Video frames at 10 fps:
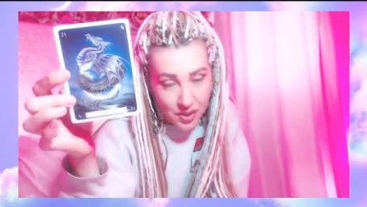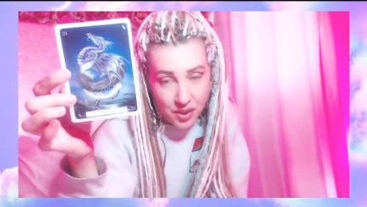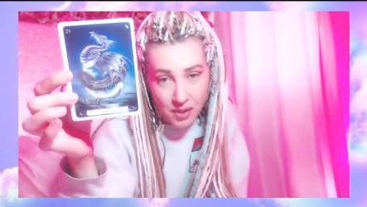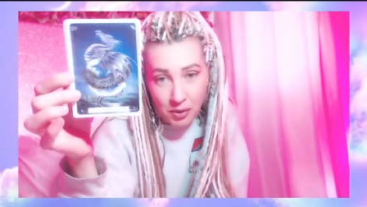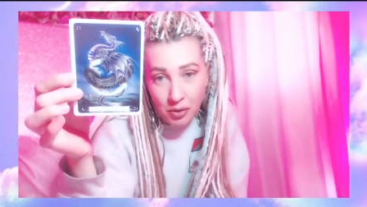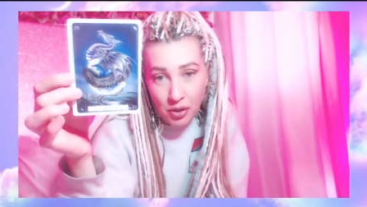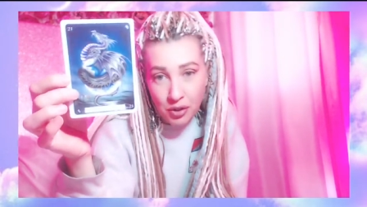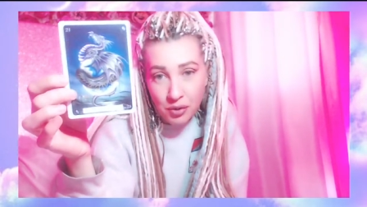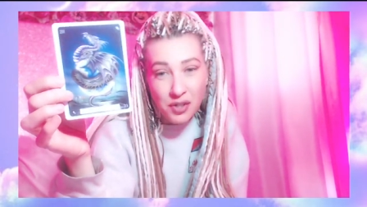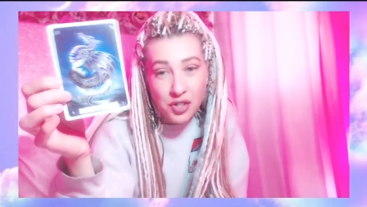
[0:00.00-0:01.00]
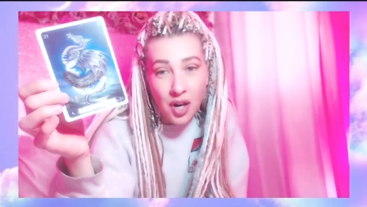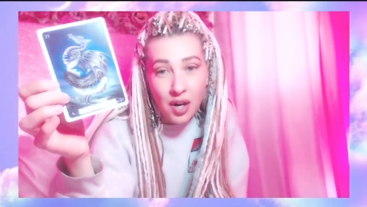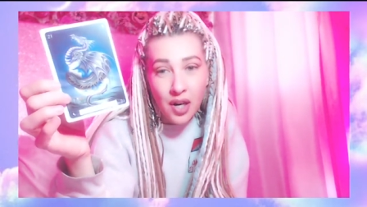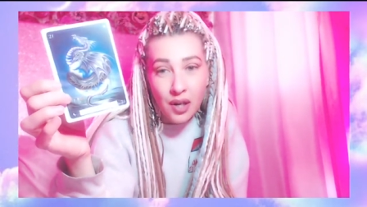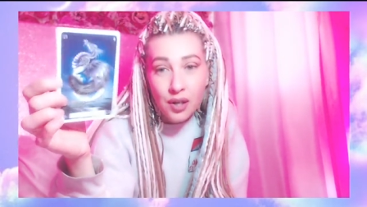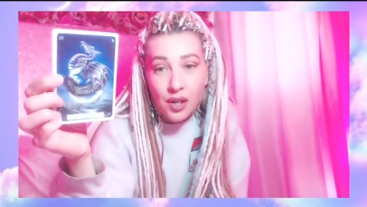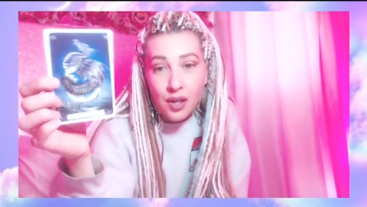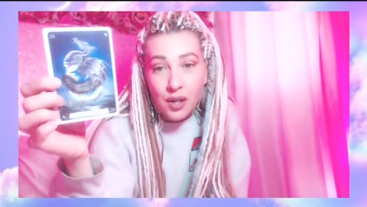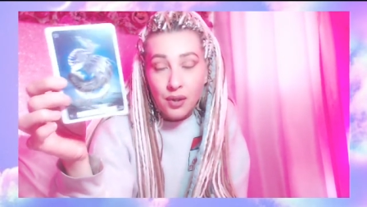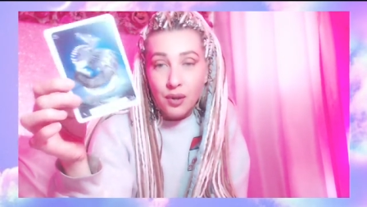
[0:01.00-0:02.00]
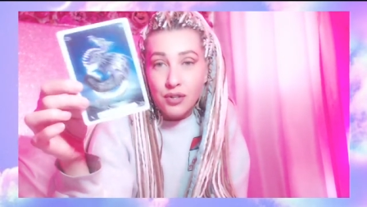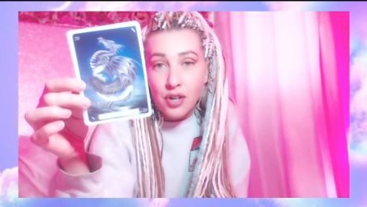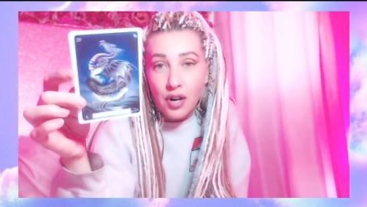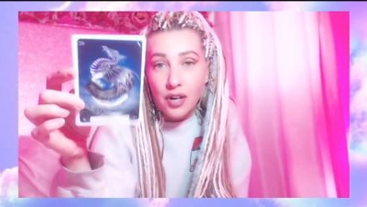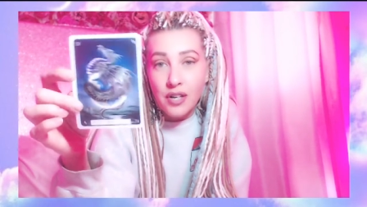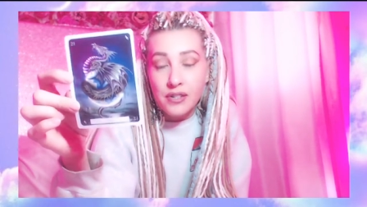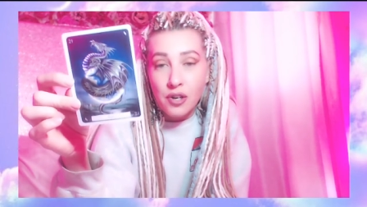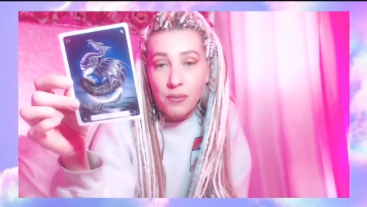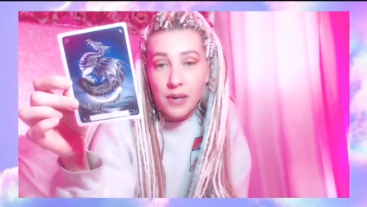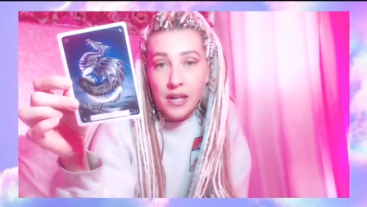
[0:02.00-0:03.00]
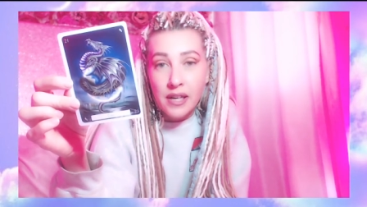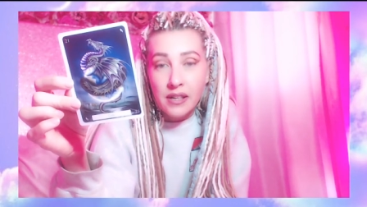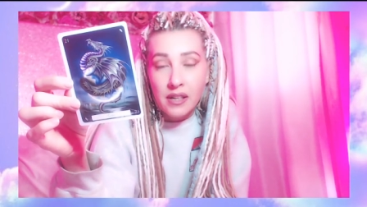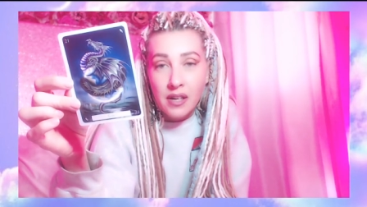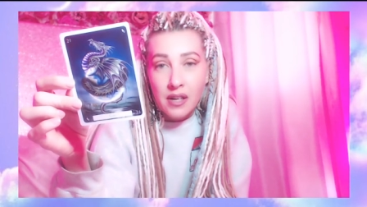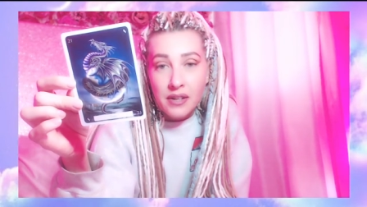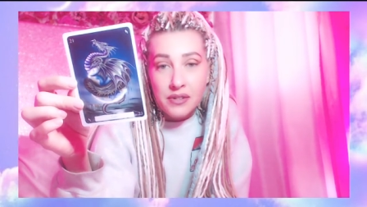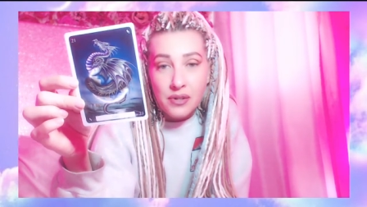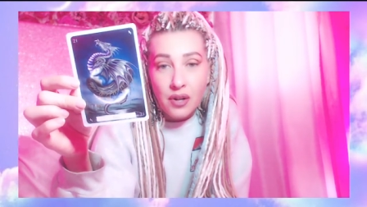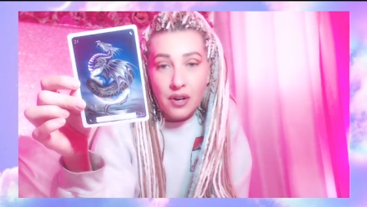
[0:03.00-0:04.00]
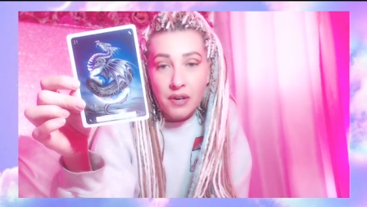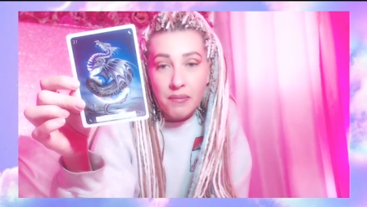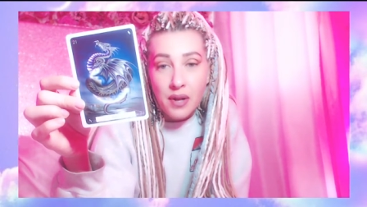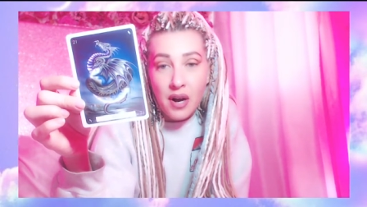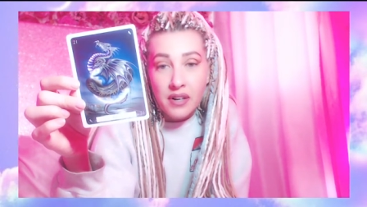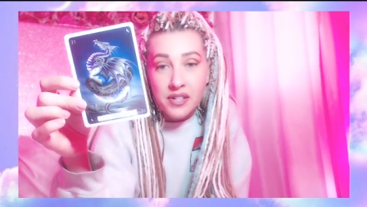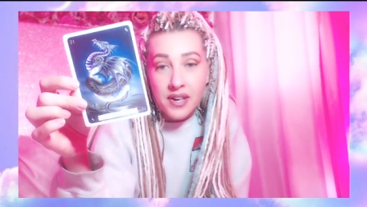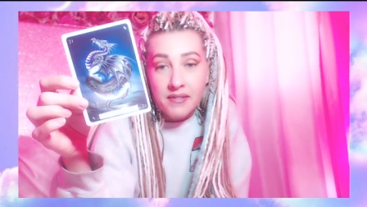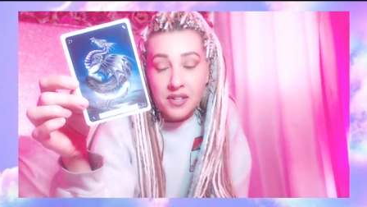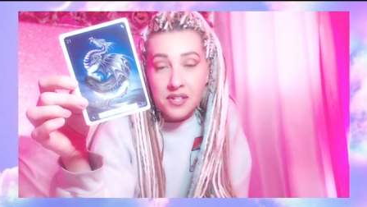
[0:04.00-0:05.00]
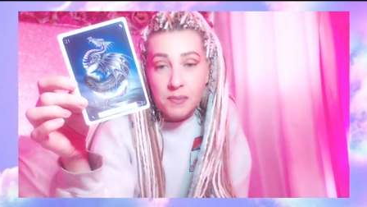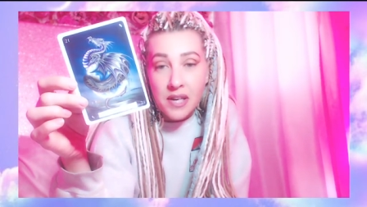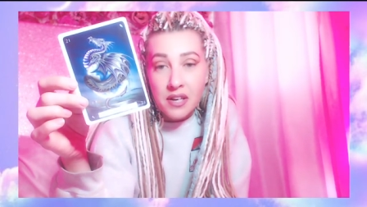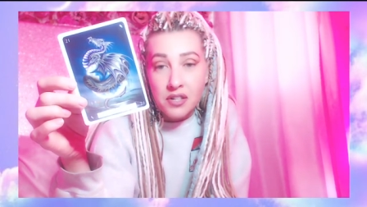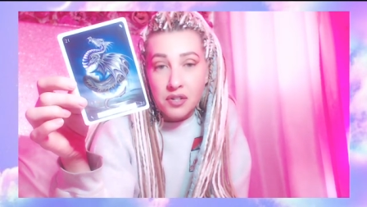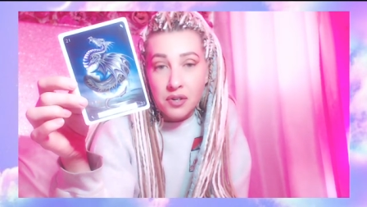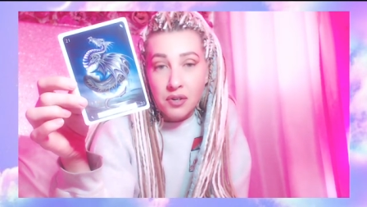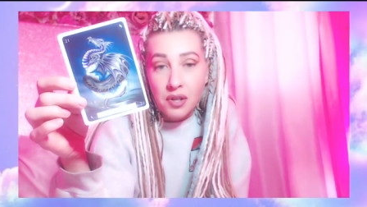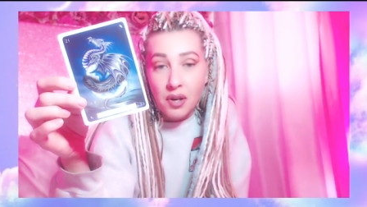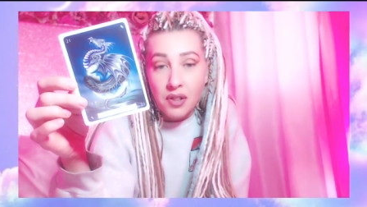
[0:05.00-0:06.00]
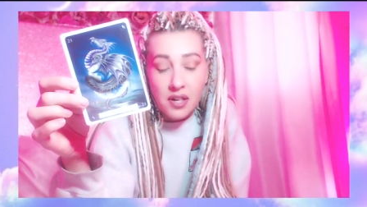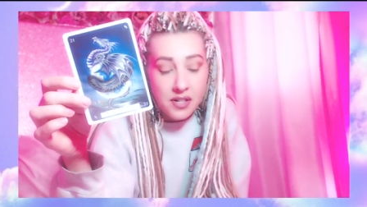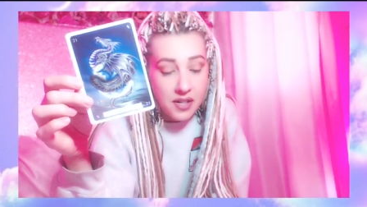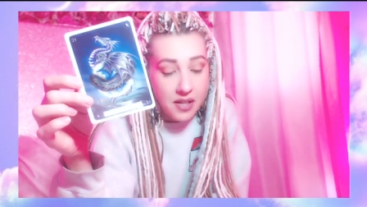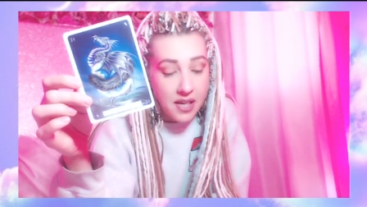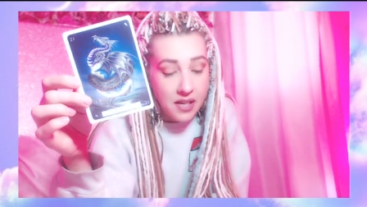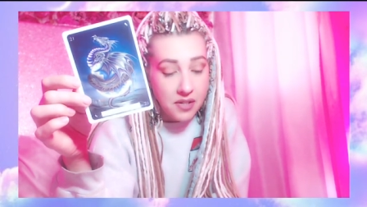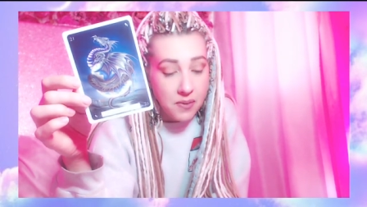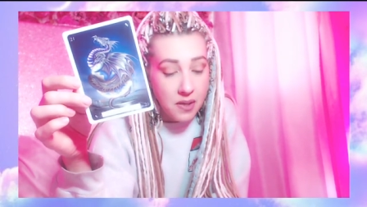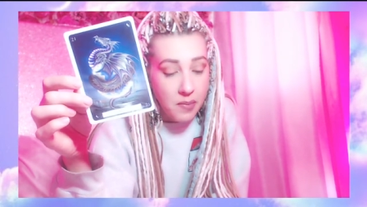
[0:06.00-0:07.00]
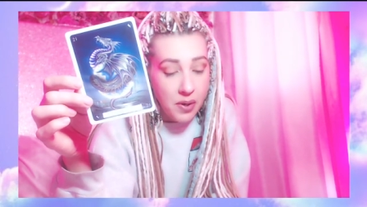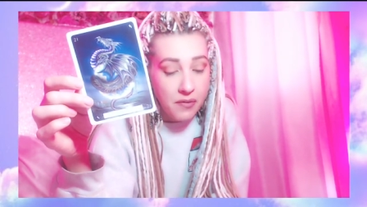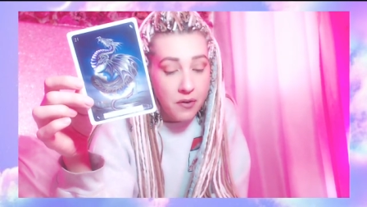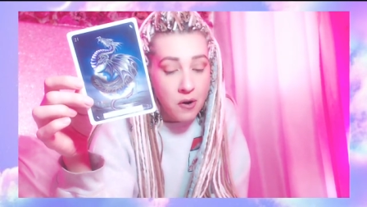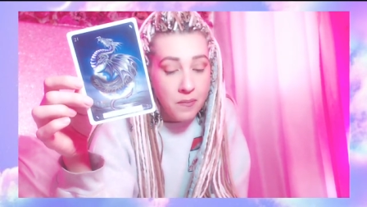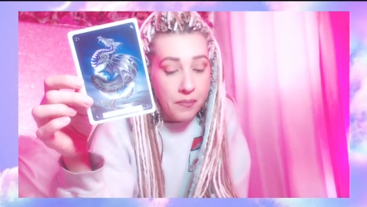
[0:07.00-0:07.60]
Something with your throat chakra. Your throat chakra is opening. It's no longer blocked. You're able to speak your truth authentically. It's really beautiful.